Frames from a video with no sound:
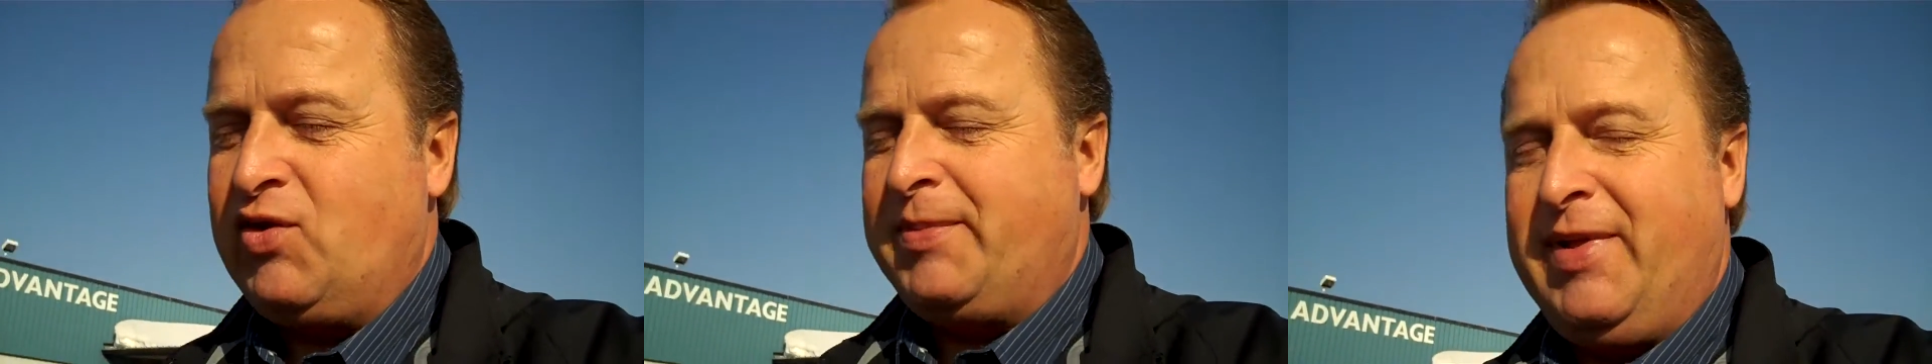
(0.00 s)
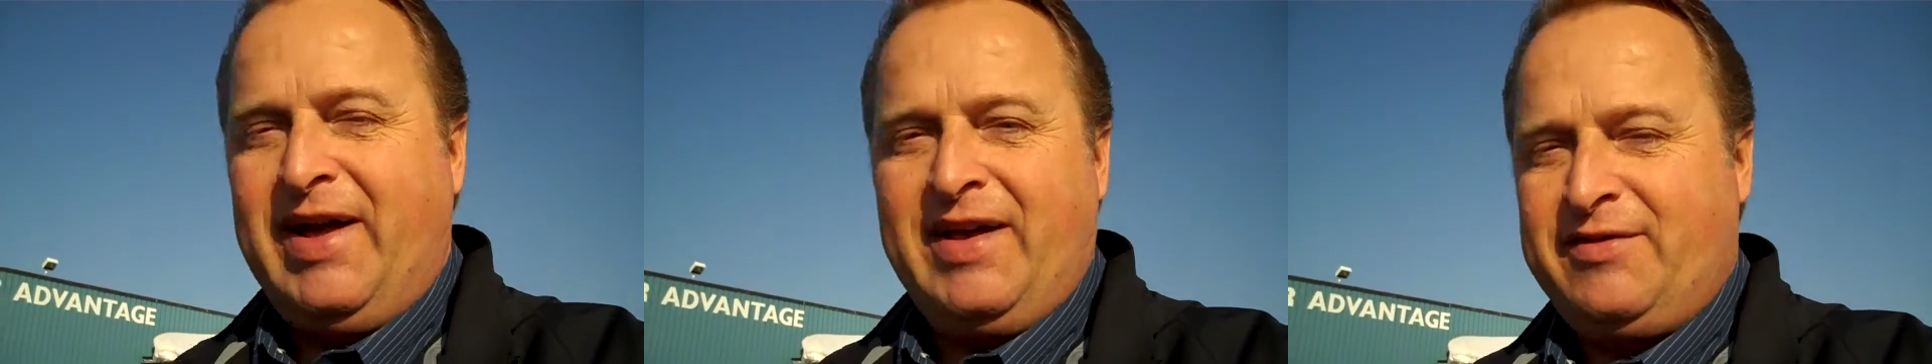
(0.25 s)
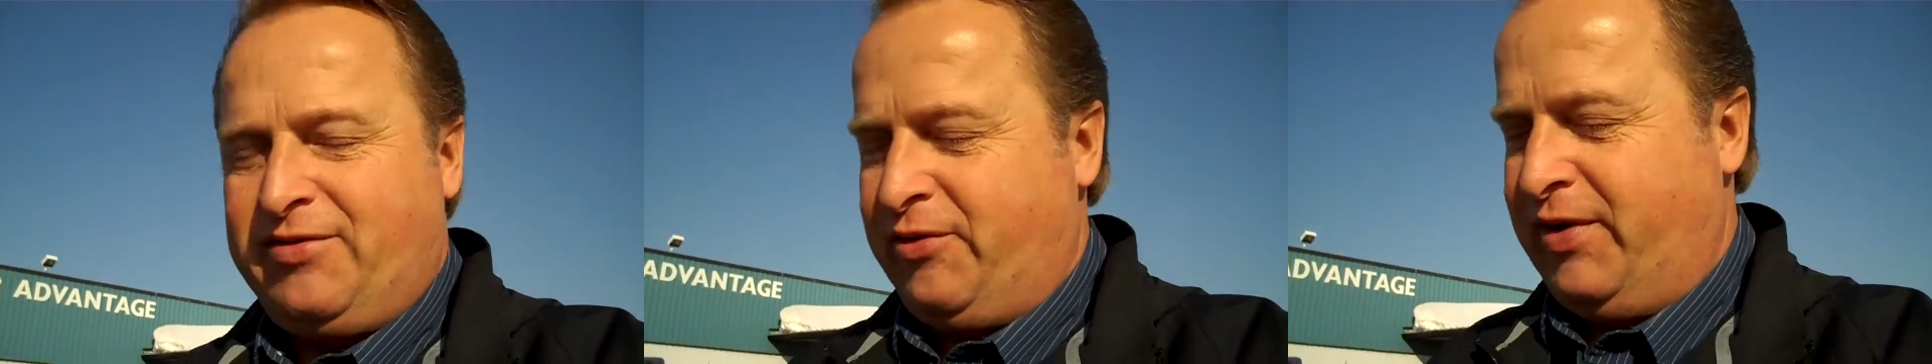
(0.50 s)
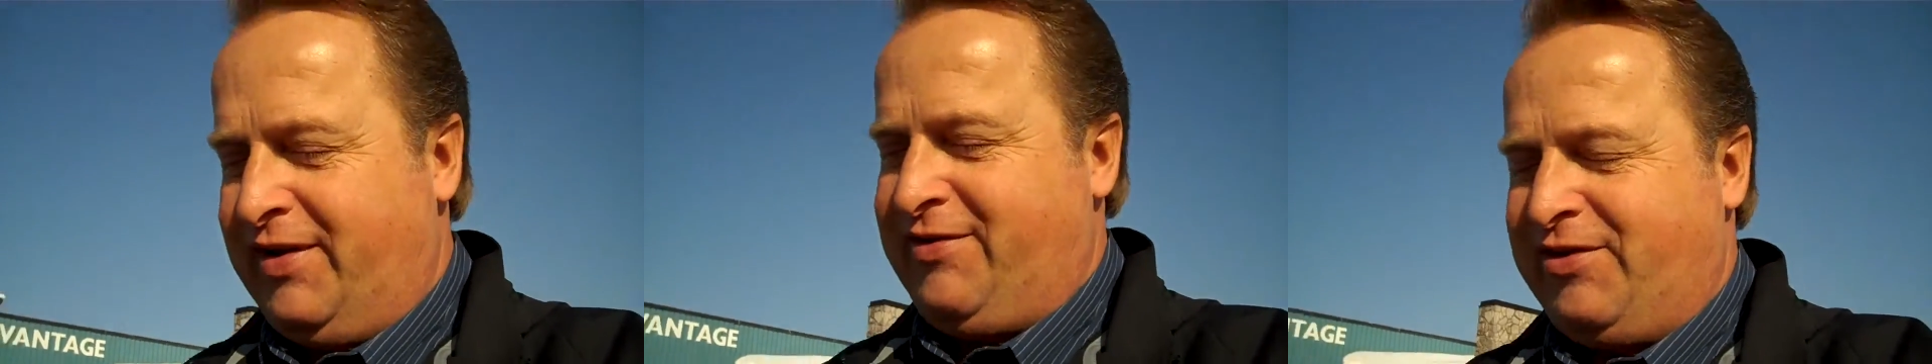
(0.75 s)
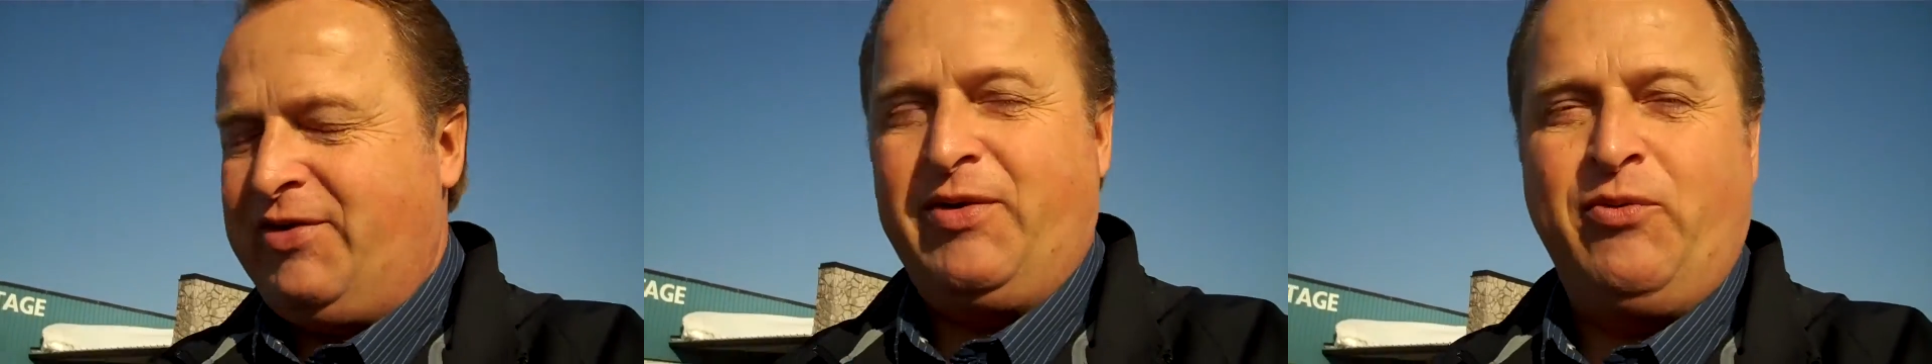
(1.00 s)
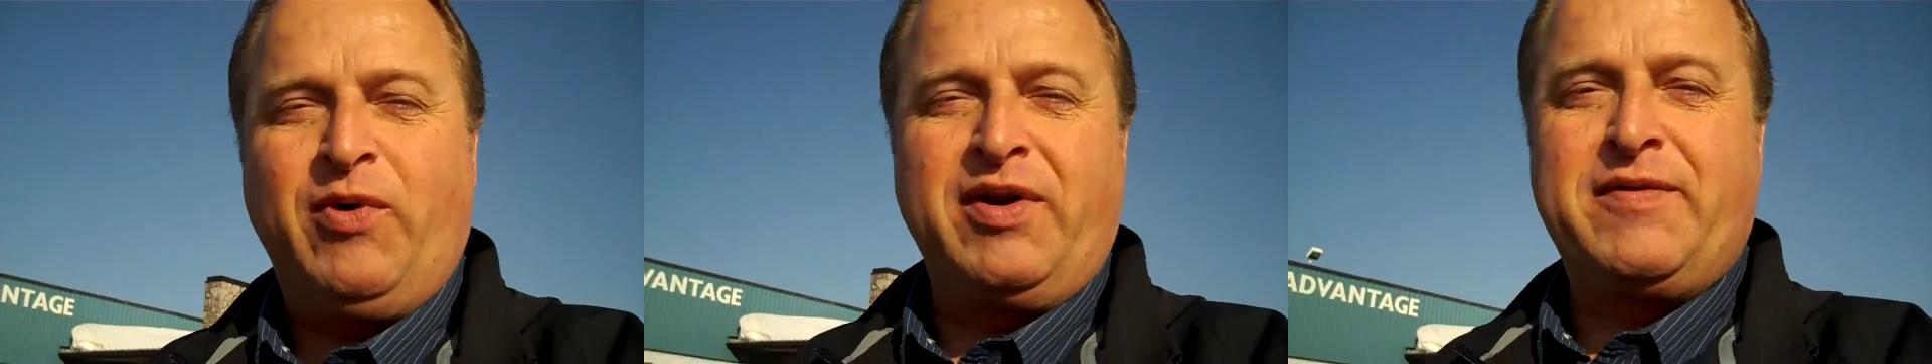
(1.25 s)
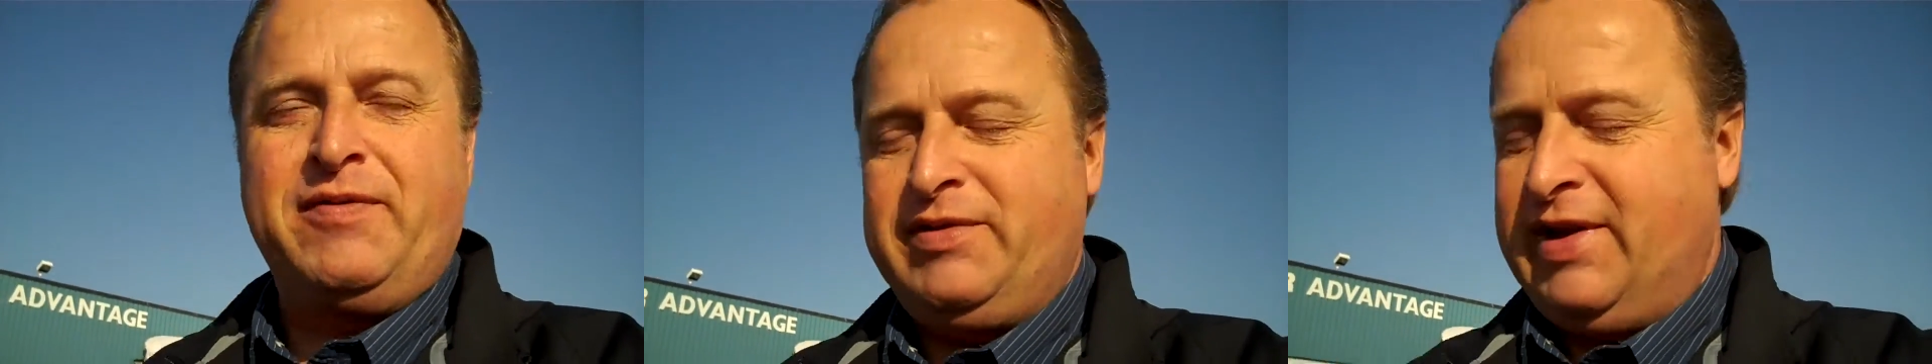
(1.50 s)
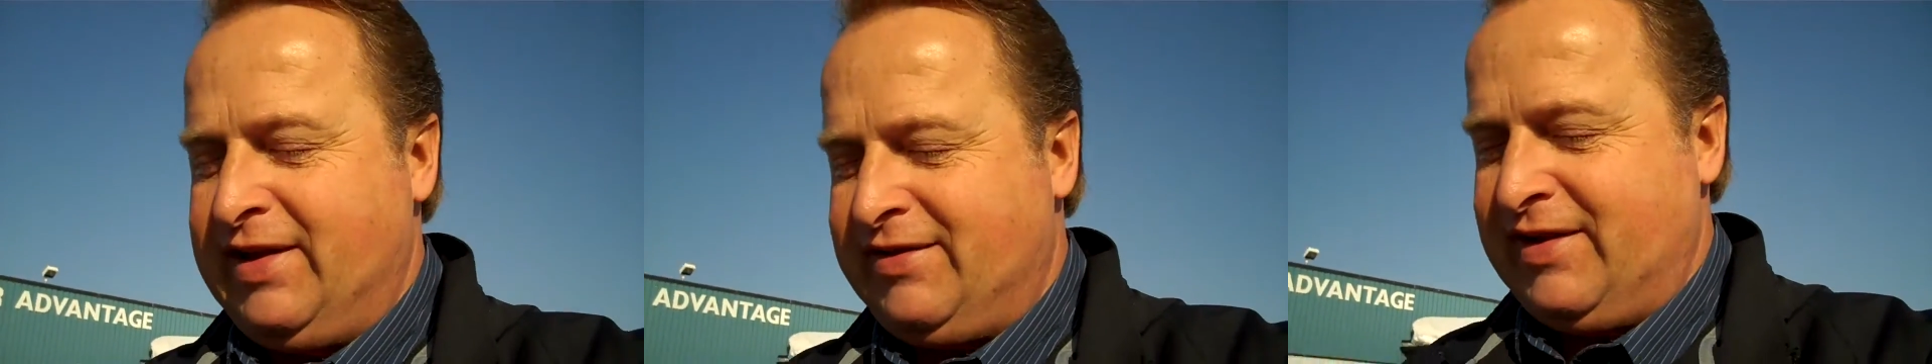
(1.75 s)
Normal high is 32. A
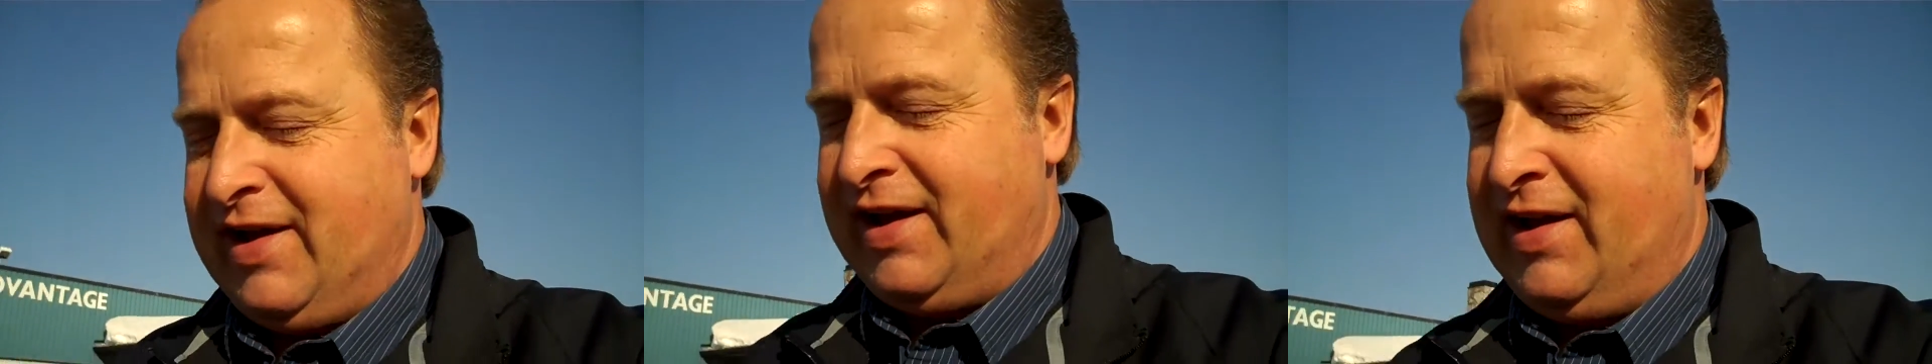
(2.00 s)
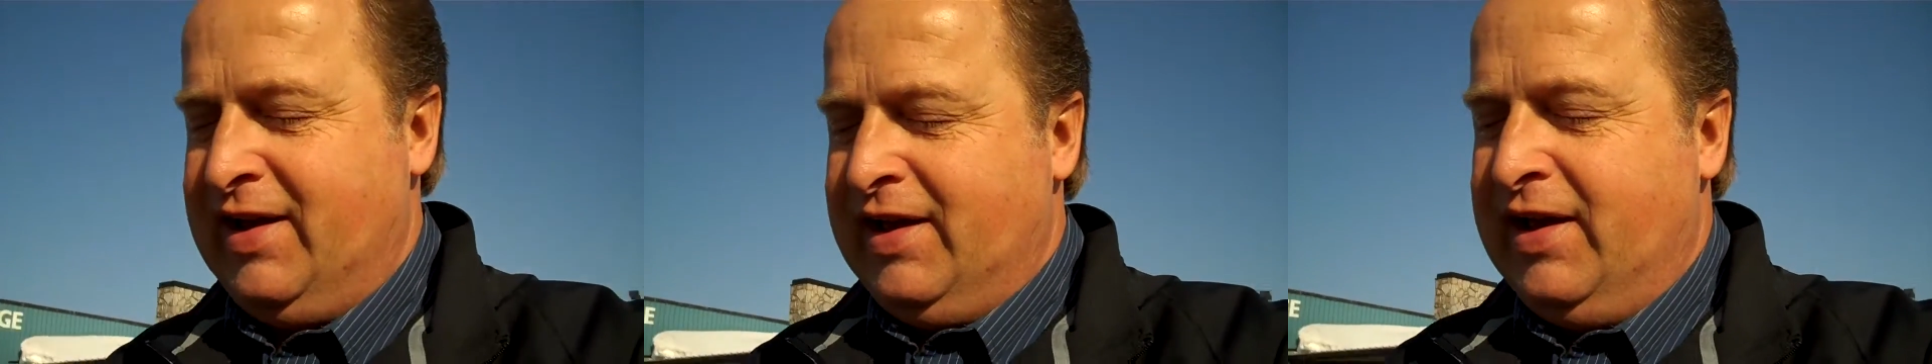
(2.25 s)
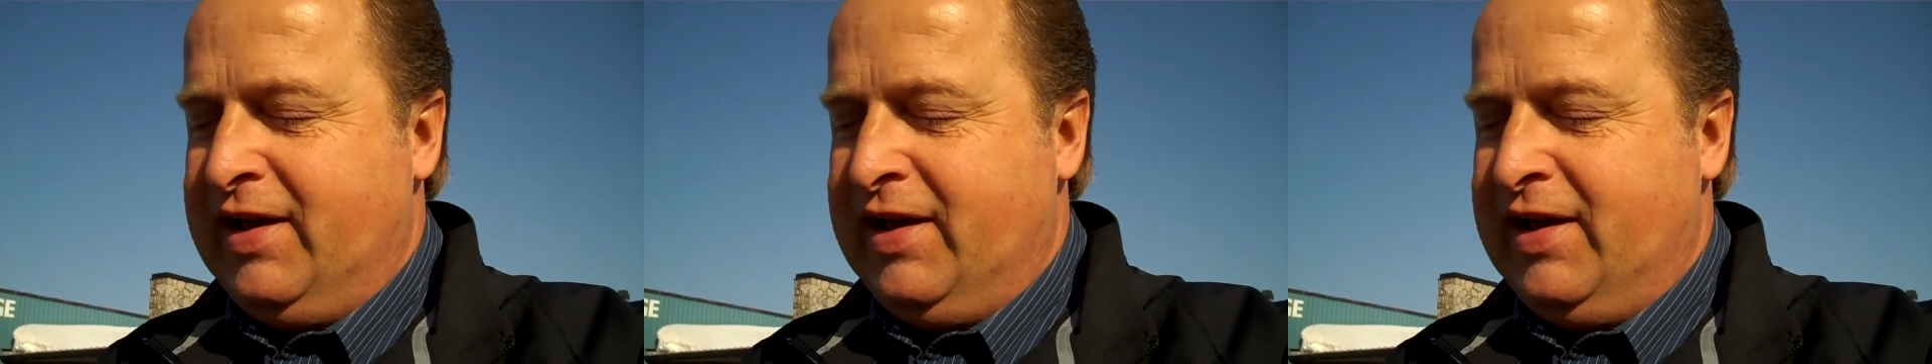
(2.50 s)
wonderful day today.